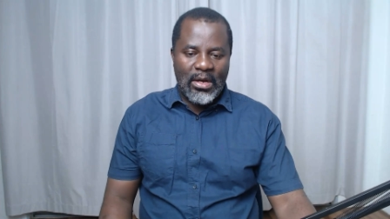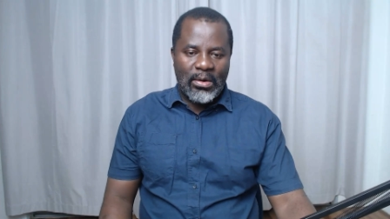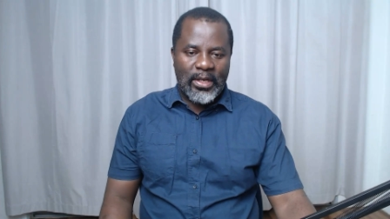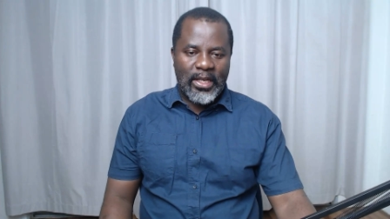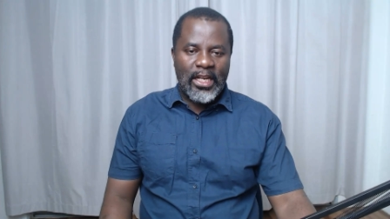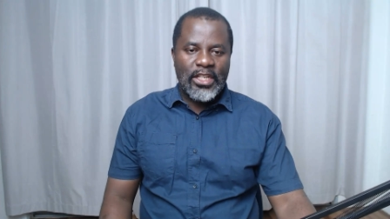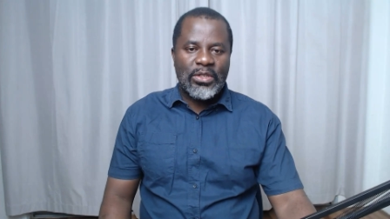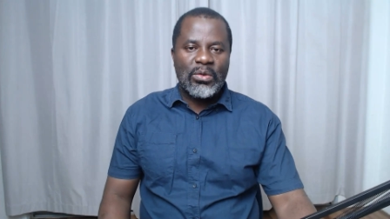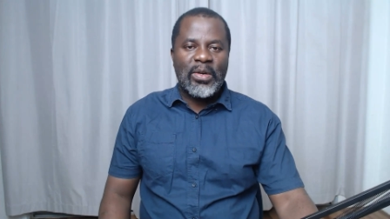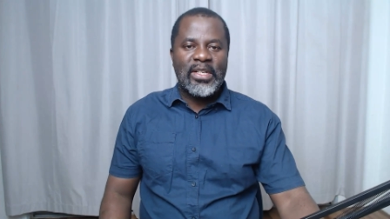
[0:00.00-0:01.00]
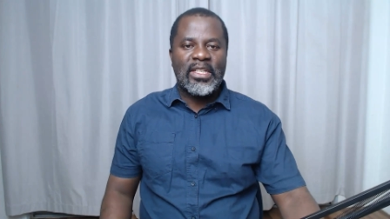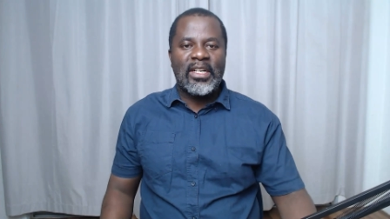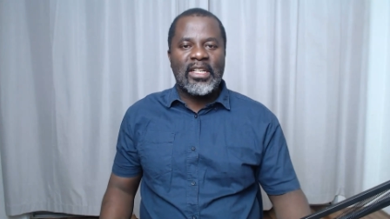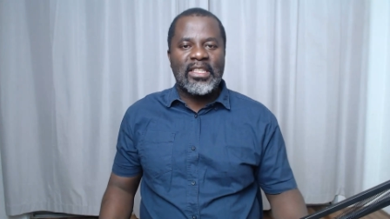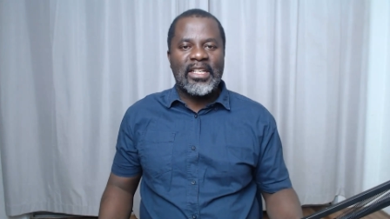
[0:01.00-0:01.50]
Okay, let's look at
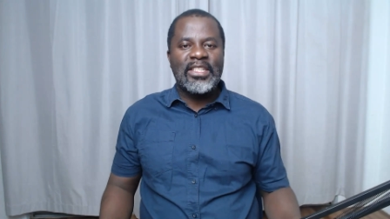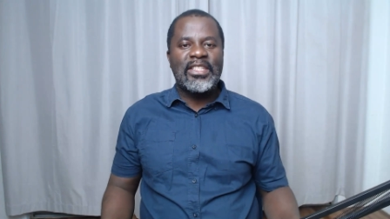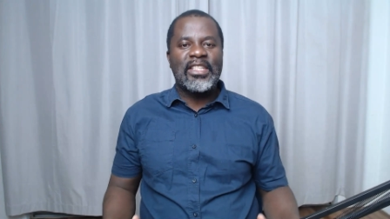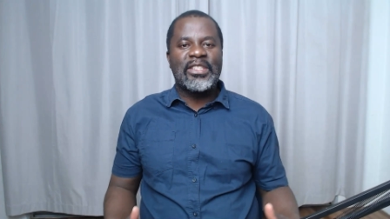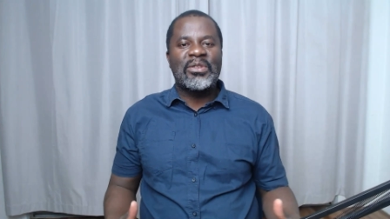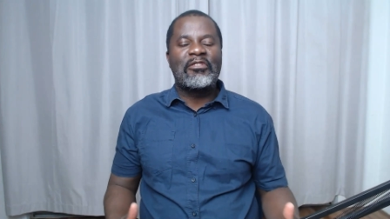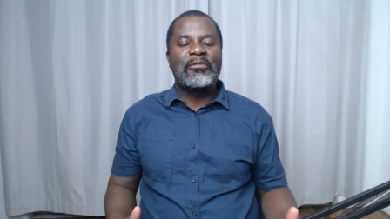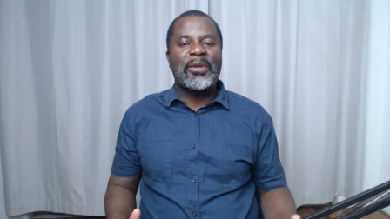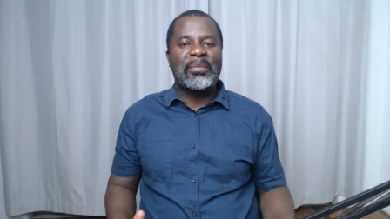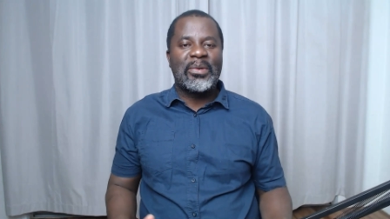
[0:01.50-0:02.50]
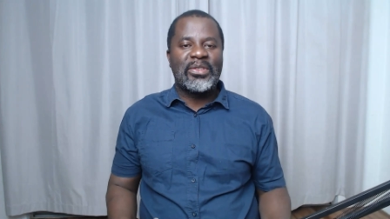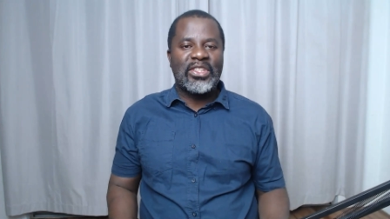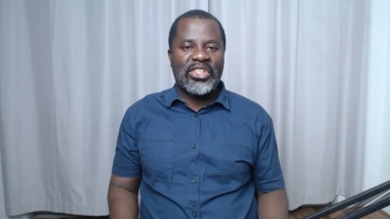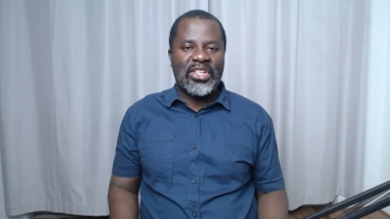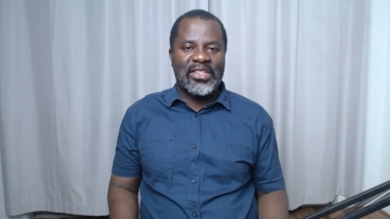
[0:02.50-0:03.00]
characteristics of
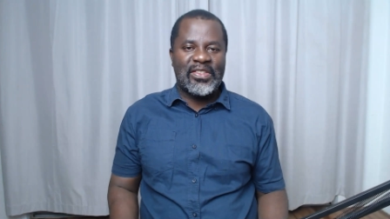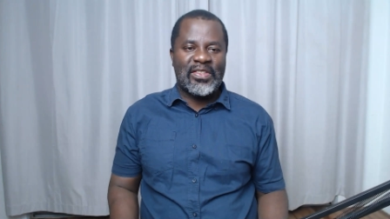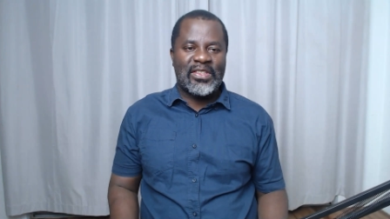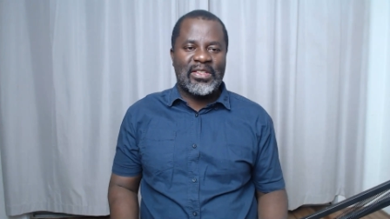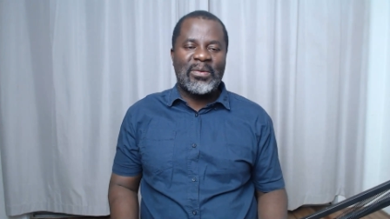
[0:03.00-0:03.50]
prepositions.